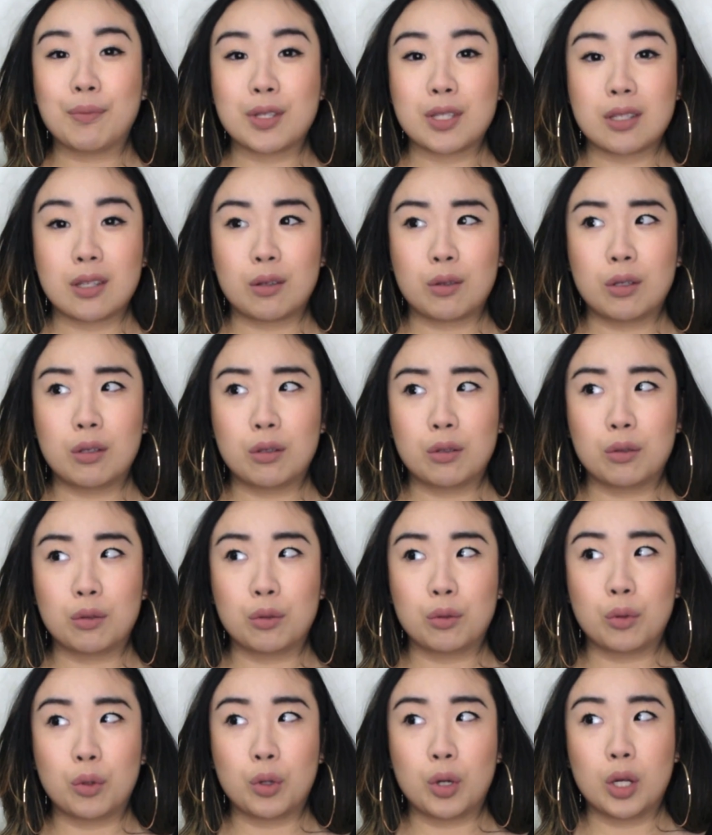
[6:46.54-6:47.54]
so
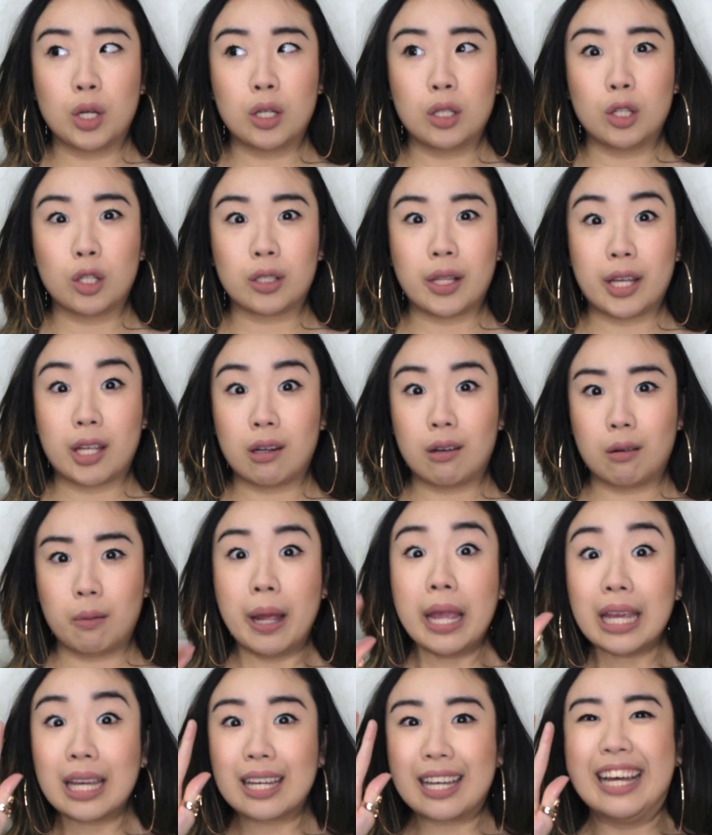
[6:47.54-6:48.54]
you look like you're
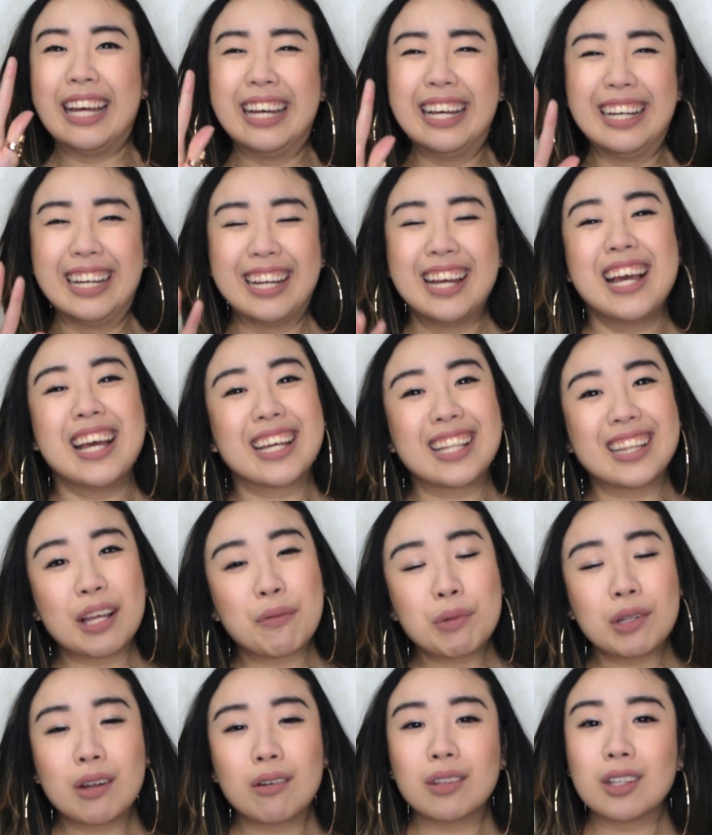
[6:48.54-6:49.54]
awake.
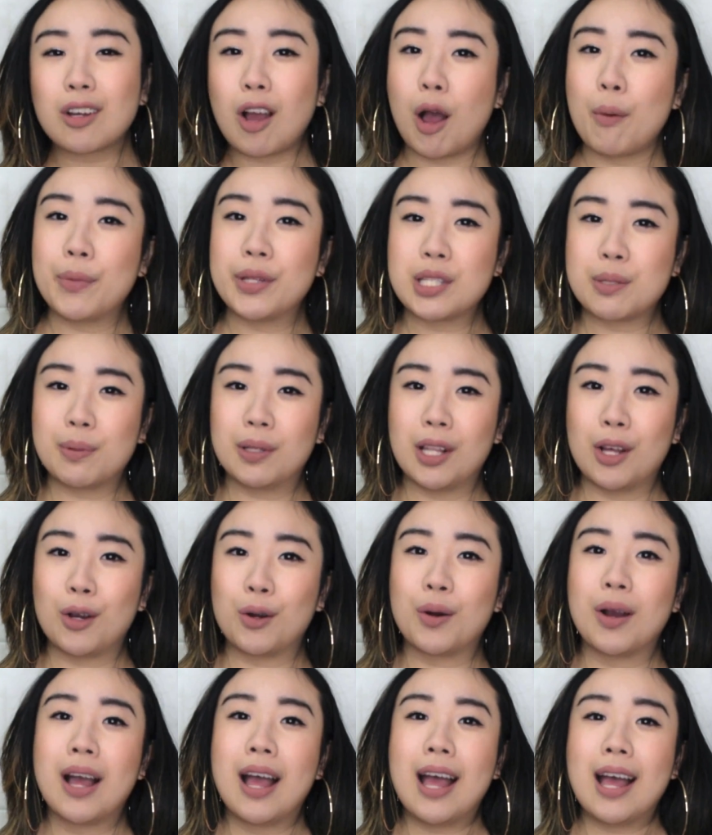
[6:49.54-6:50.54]
Let me know in the comments
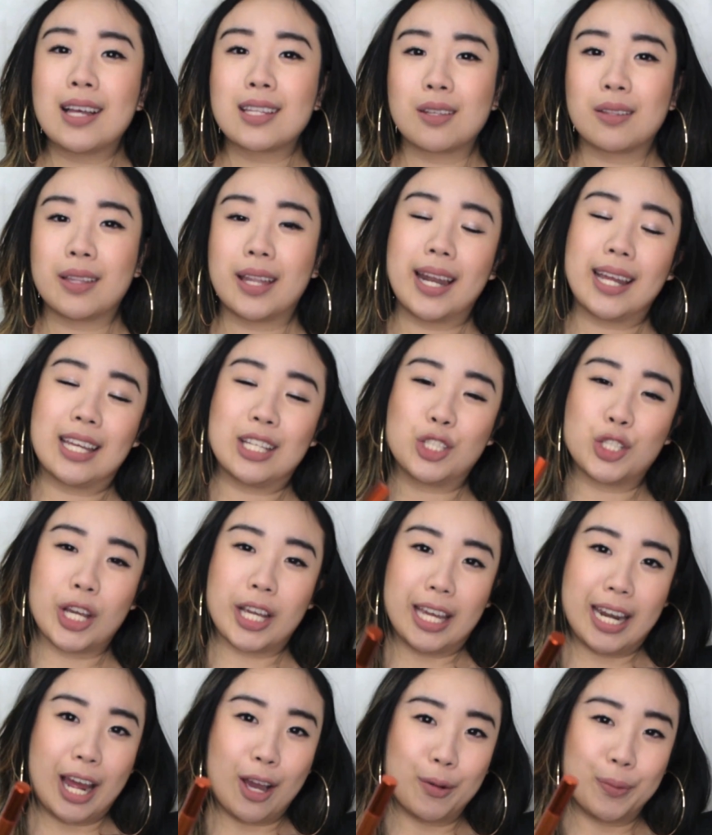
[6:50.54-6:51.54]
below so that I can
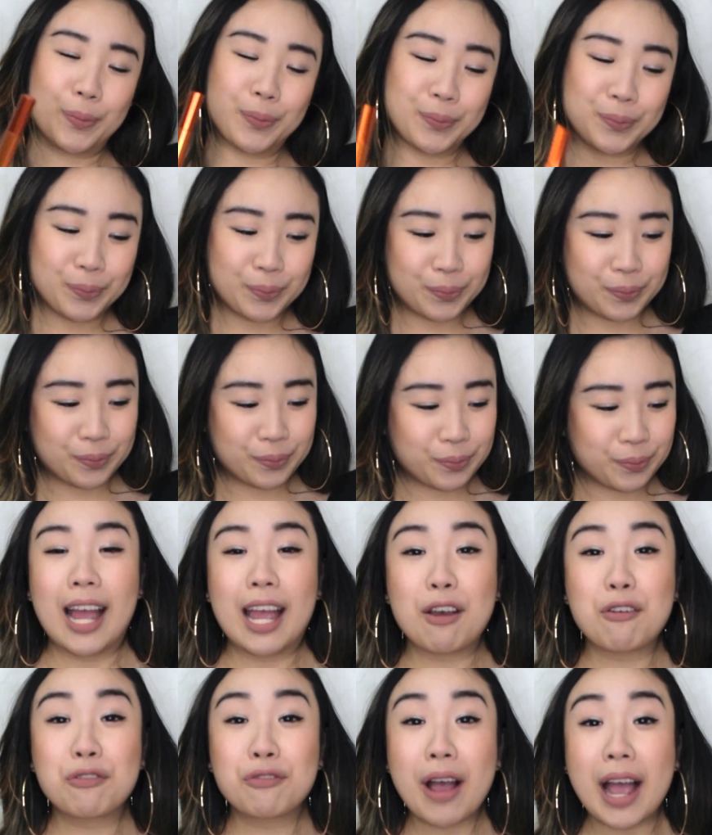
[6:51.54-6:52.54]
check it out.
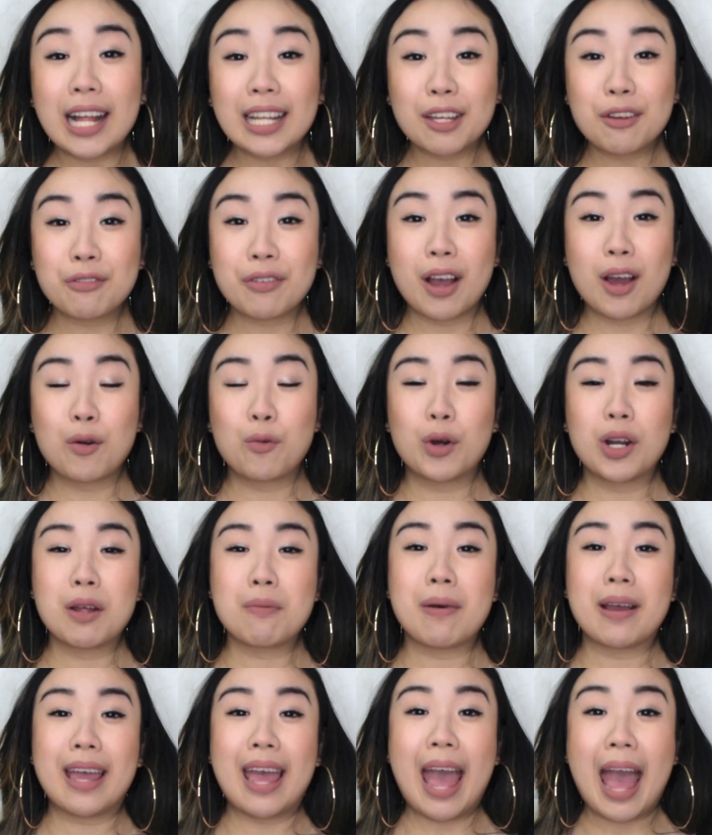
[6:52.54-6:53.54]
I have finally found one
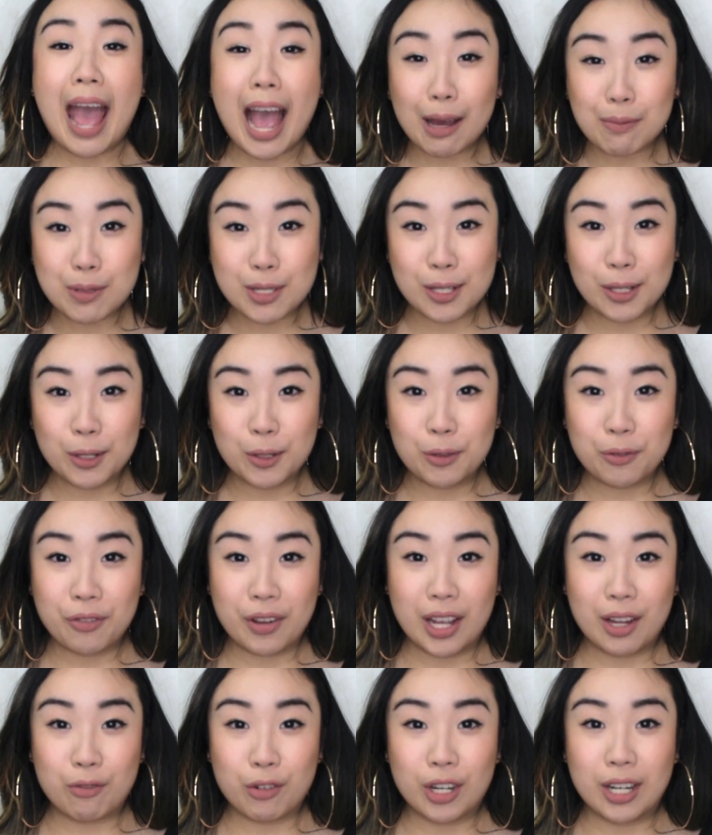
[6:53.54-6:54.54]
of my absolute
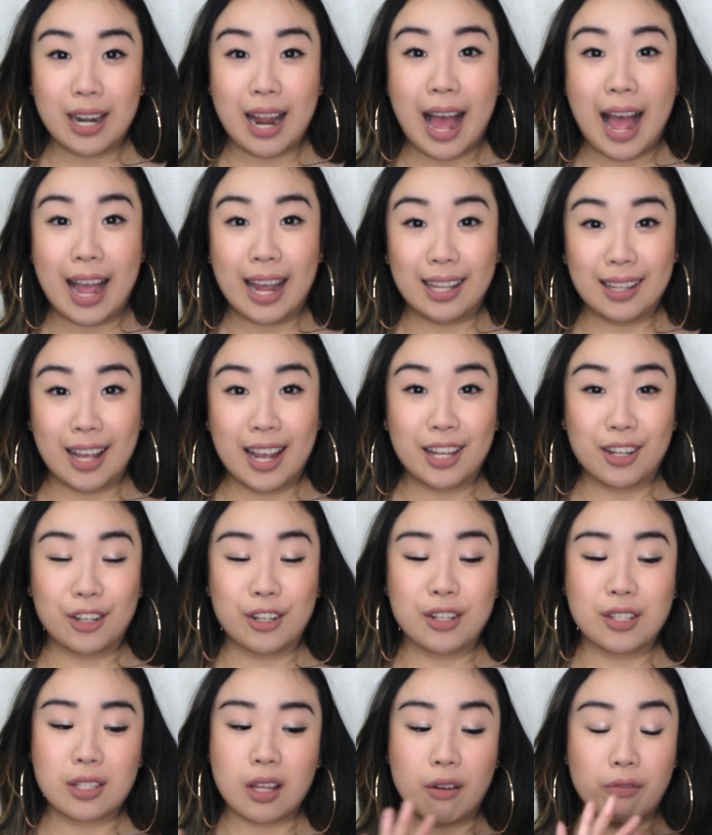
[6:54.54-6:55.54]
favorite
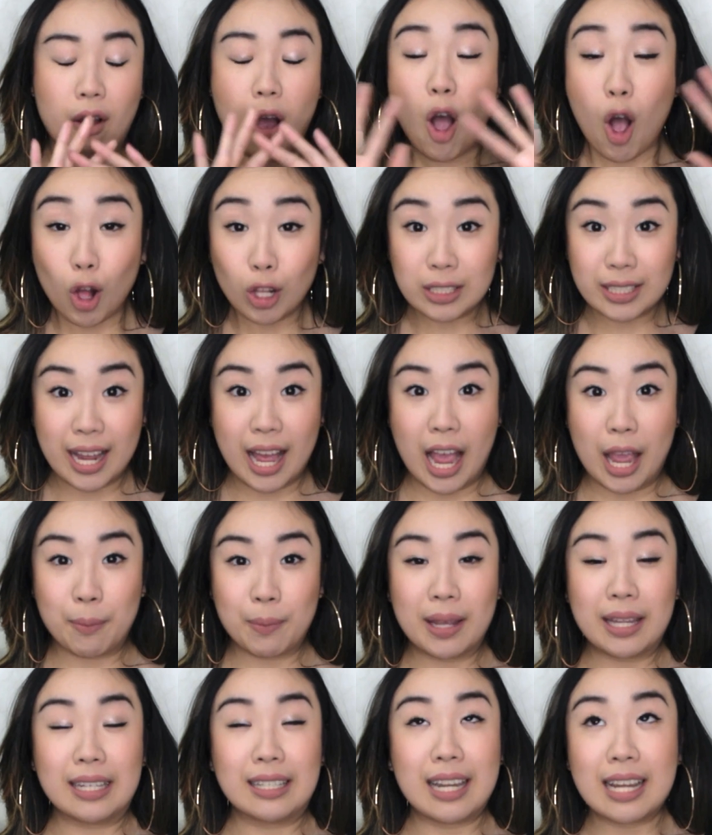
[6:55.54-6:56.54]
eyeliners of all
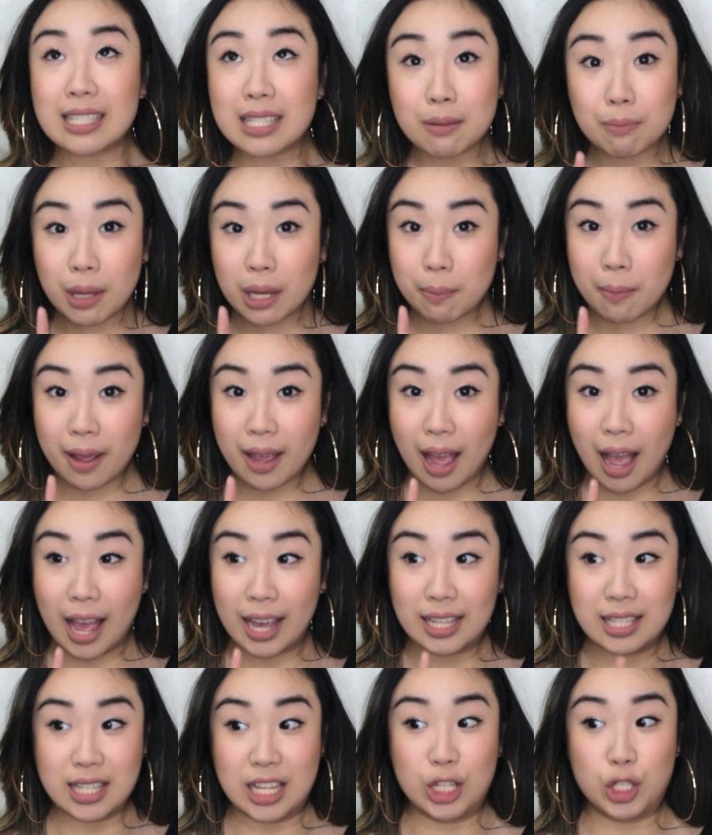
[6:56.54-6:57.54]
time. It doesn't make my
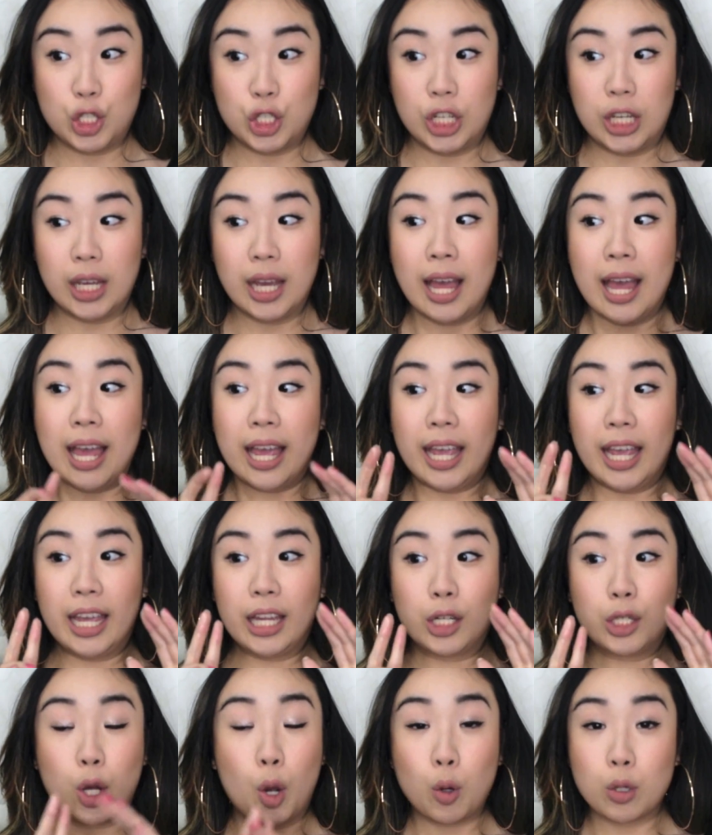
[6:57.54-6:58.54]
eyes itchy,
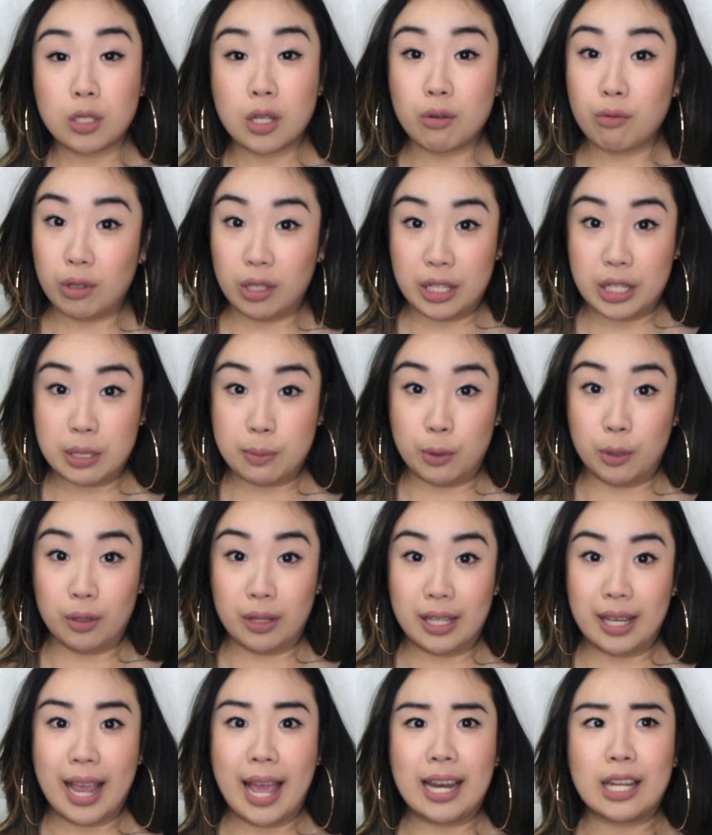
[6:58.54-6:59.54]
it goes on really
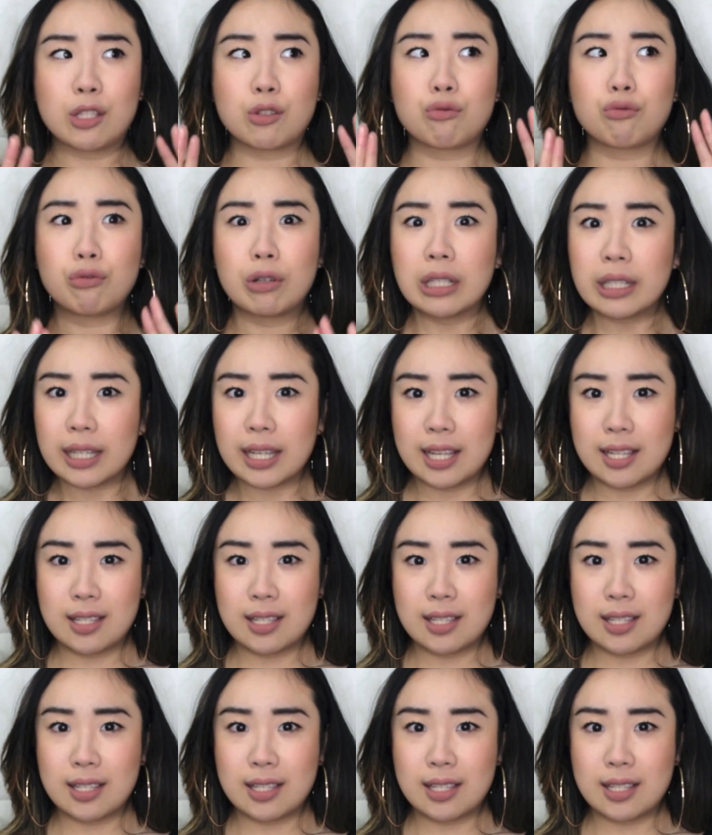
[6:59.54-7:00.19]
smoothly, and it's really